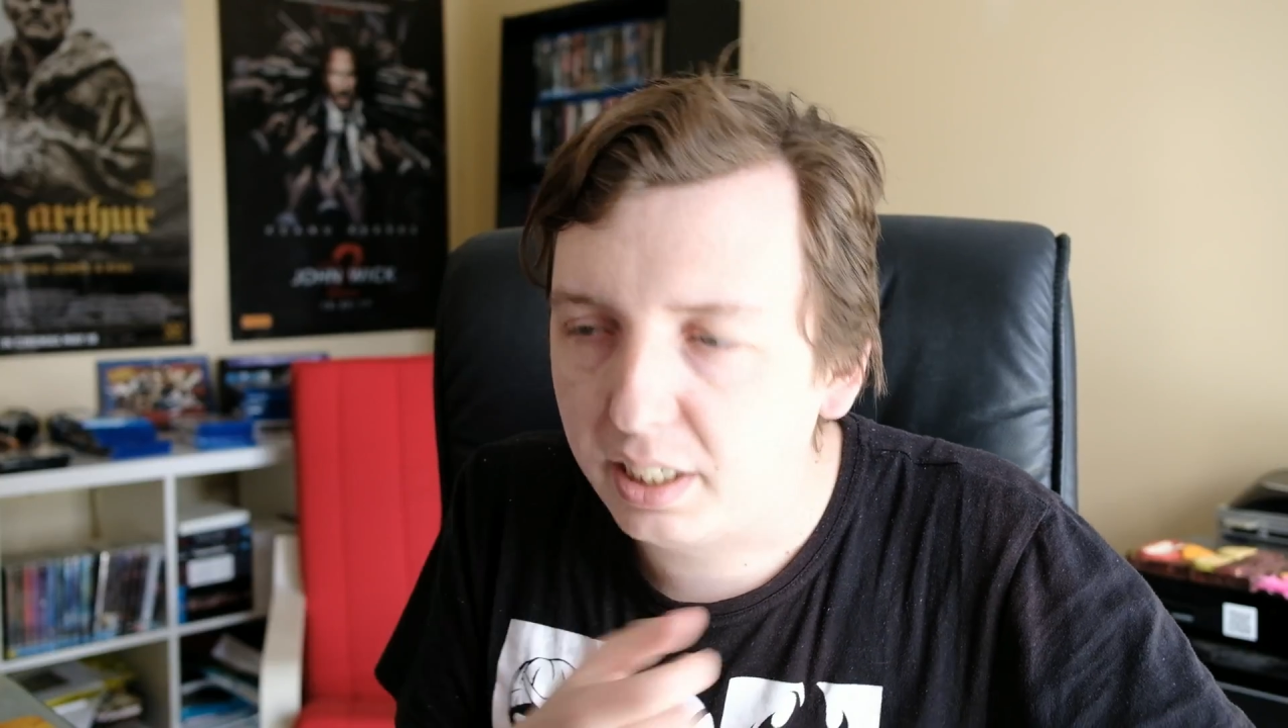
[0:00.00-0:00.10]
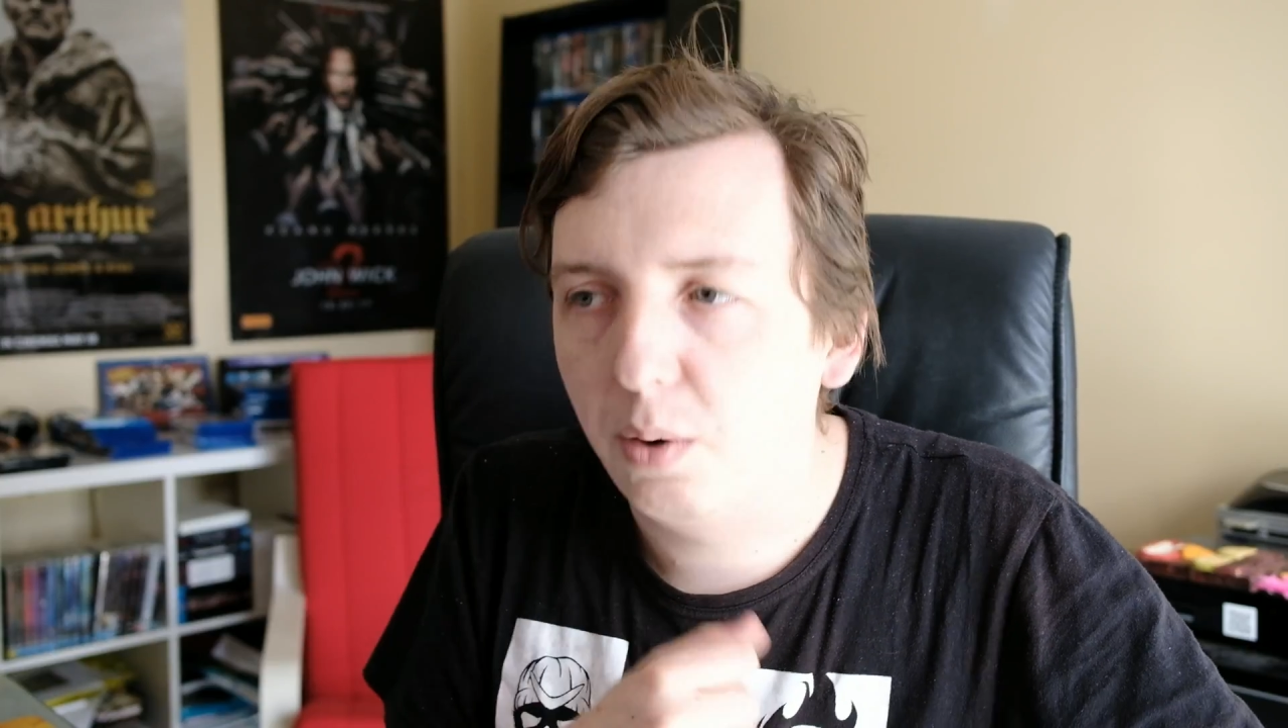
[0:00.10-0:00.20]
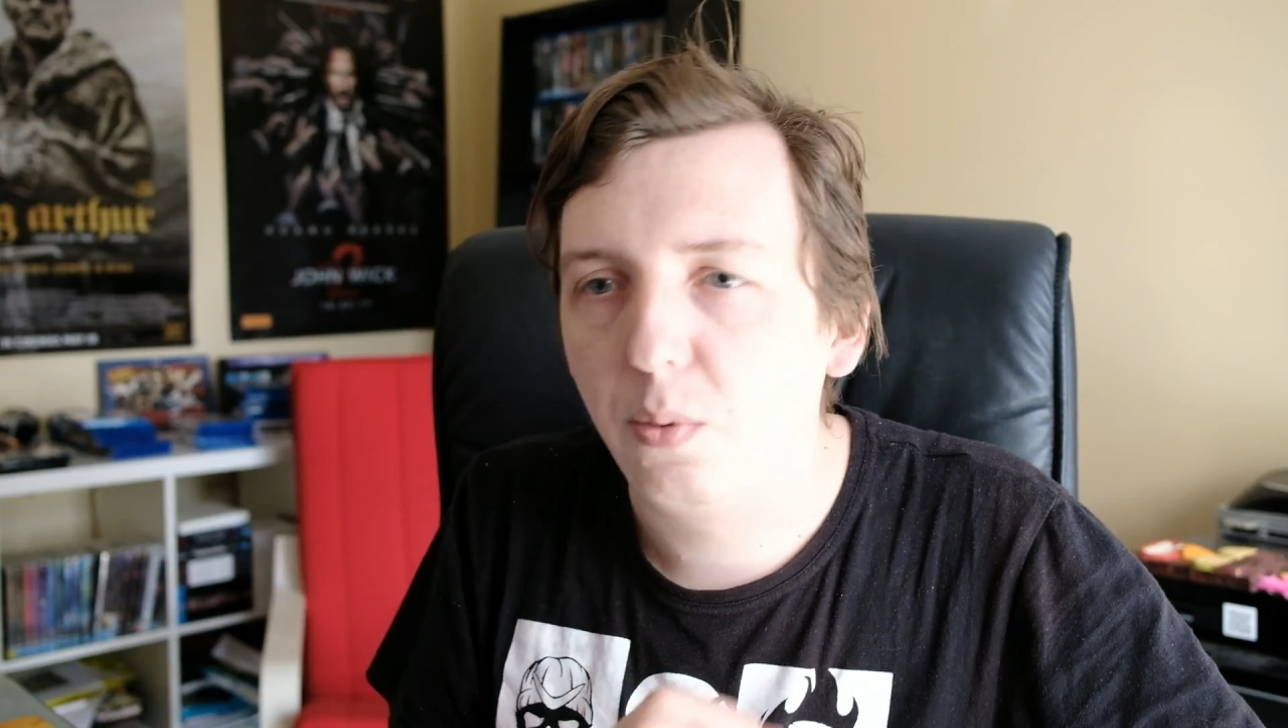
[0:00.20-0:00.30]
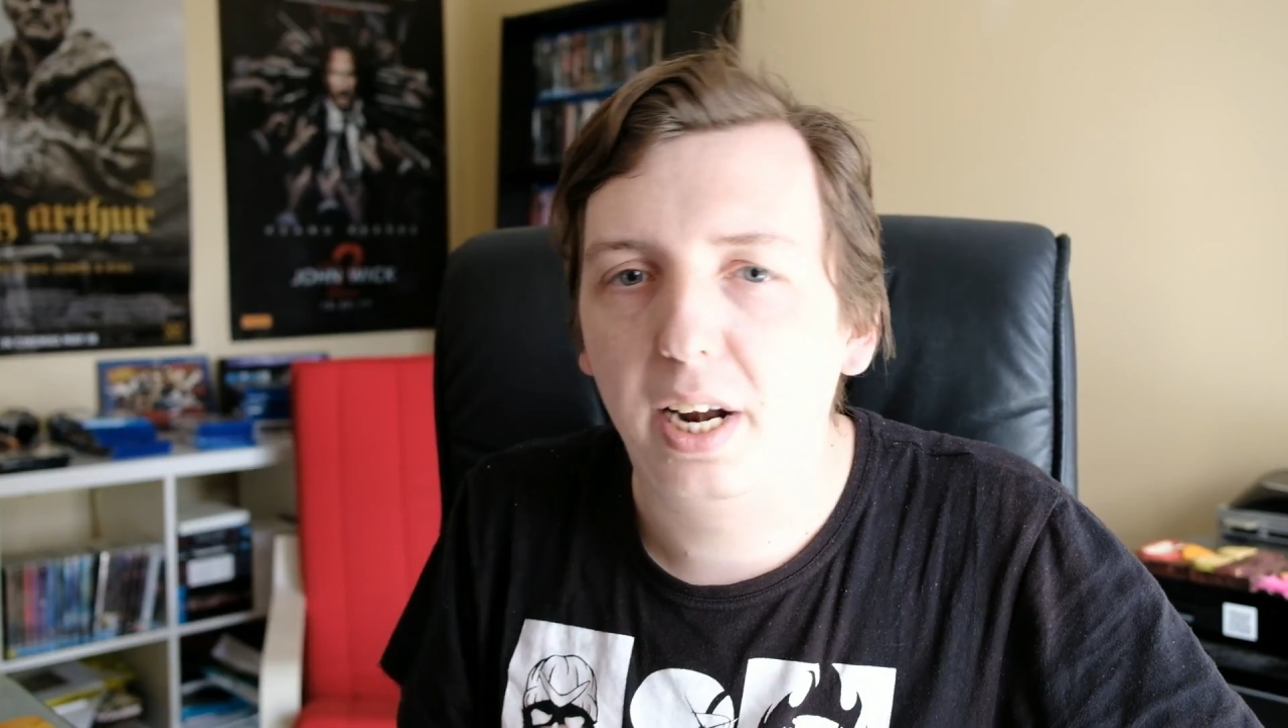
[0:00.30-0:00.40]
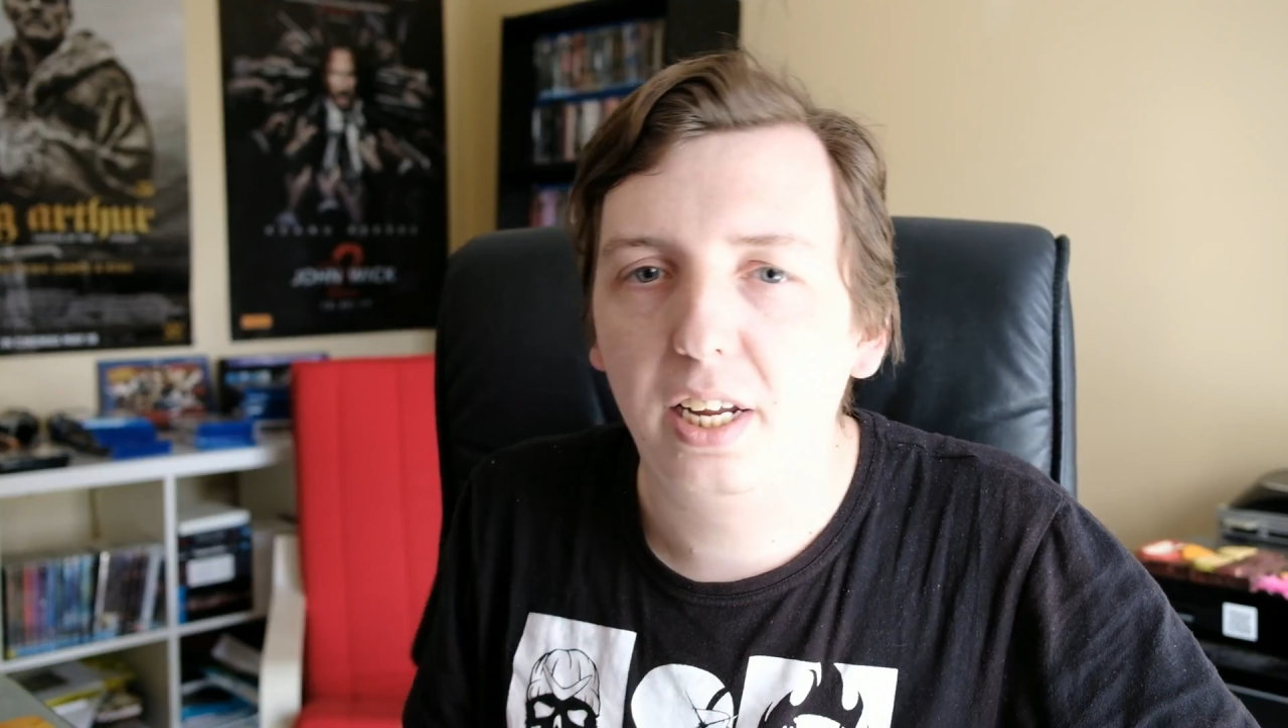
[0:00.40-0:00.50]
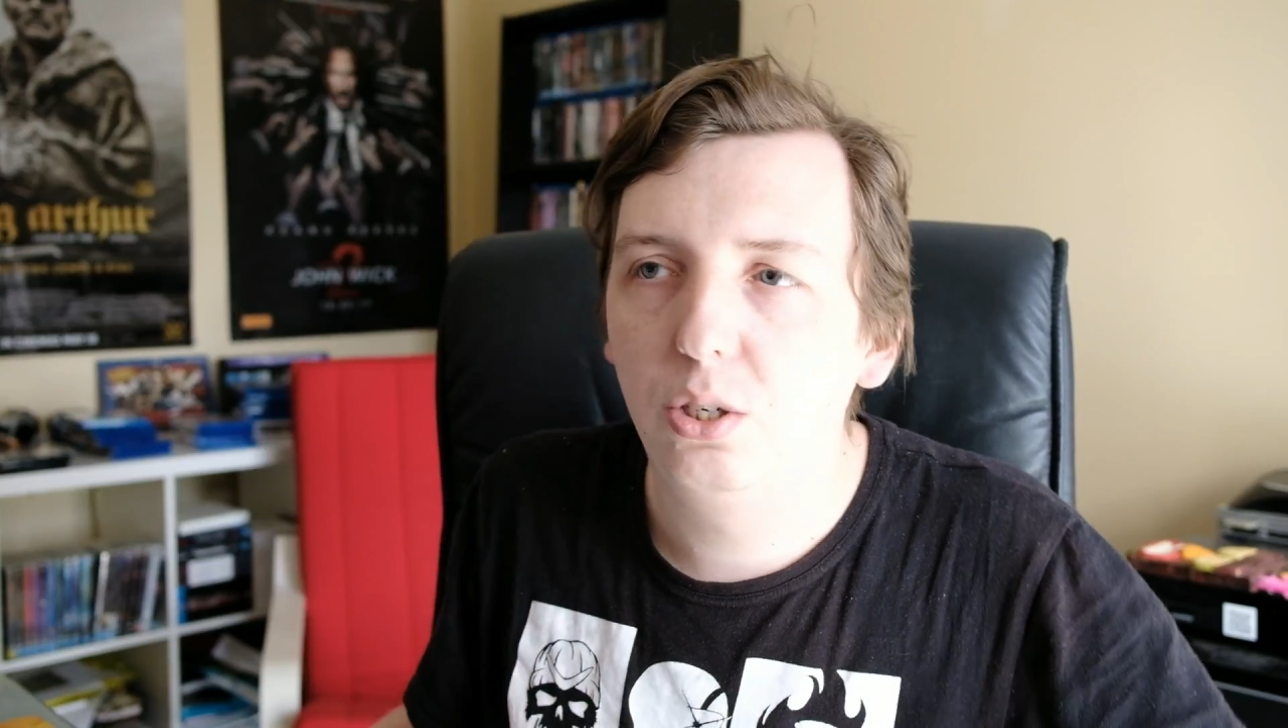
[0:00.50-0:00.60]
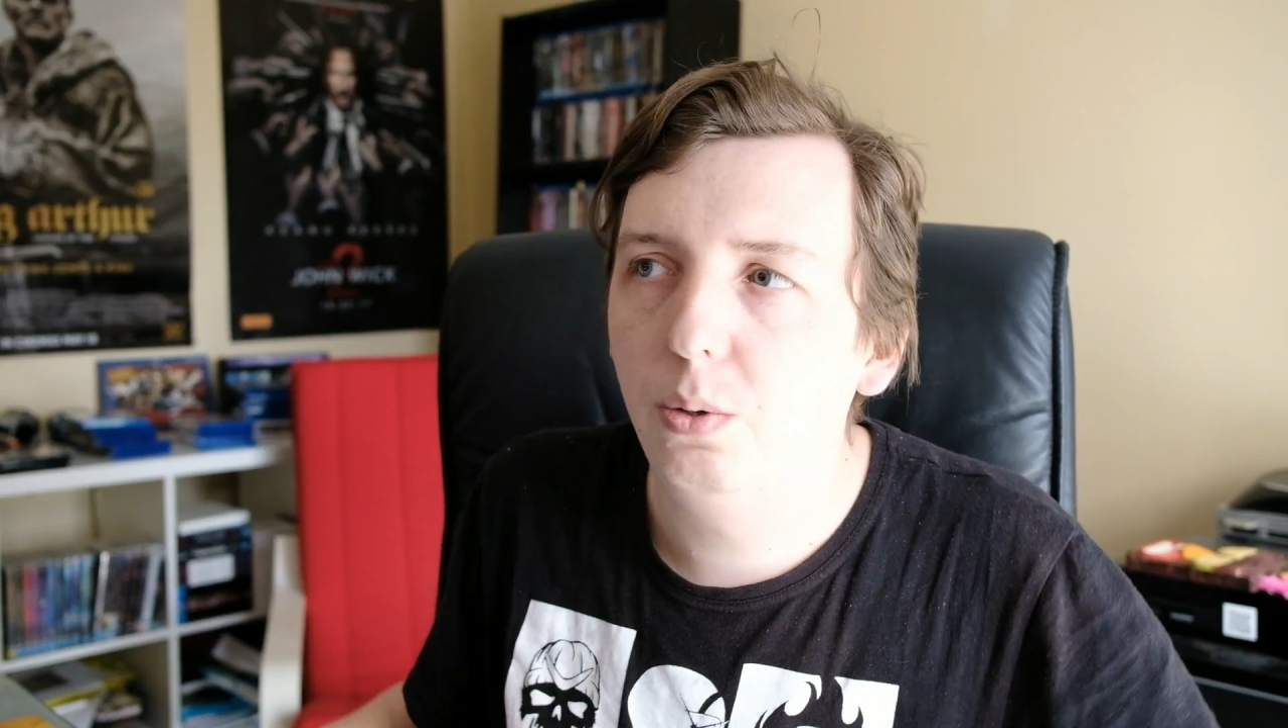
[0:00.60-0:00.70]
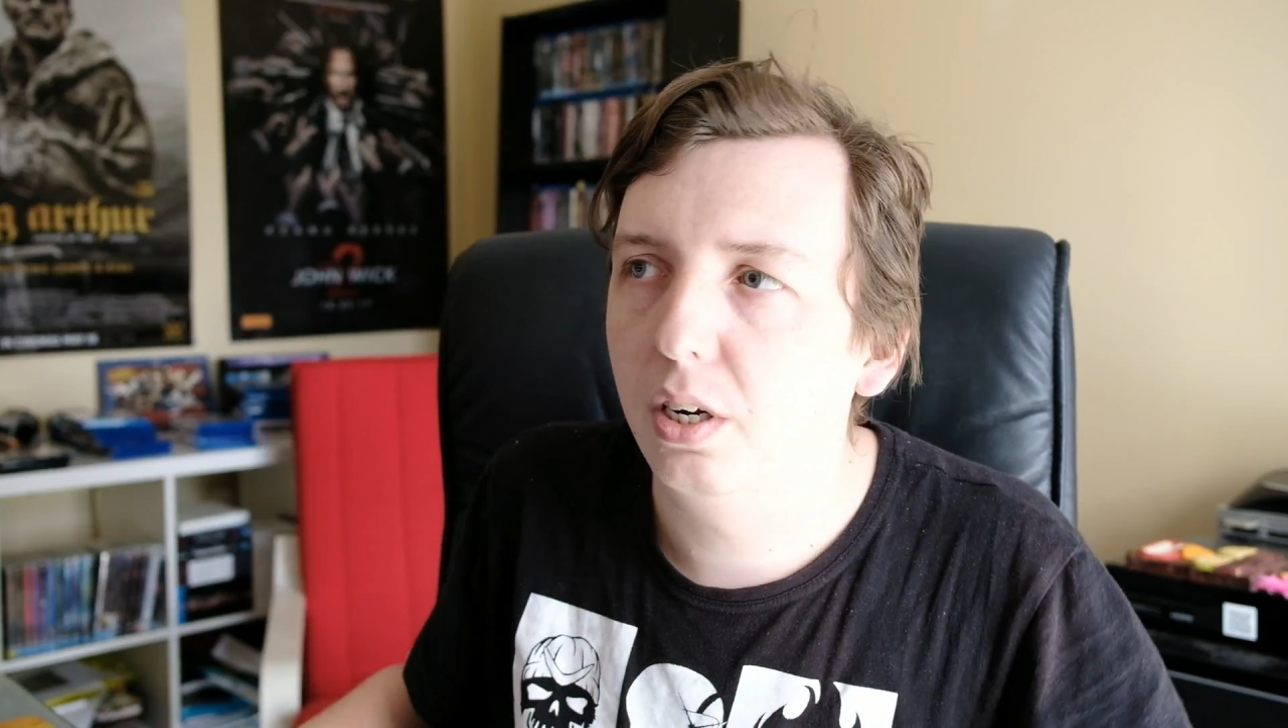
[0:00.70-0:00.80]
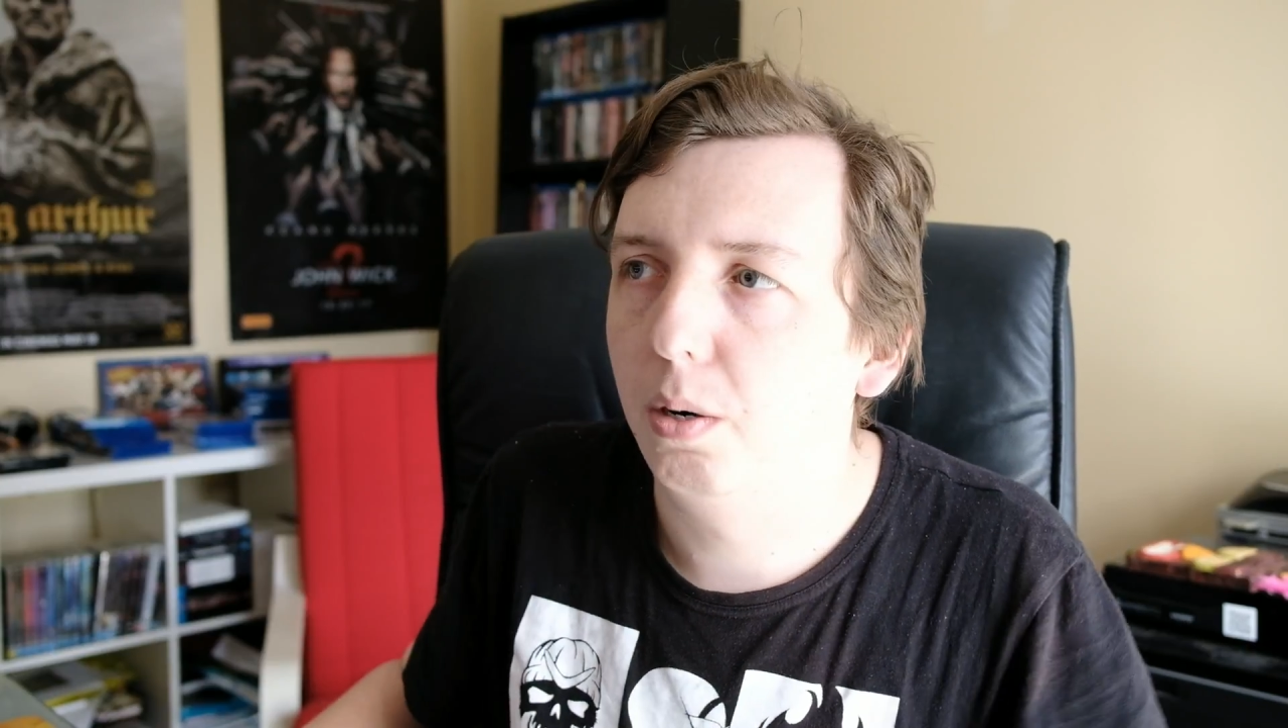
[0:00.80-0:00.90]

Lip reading: get right into it.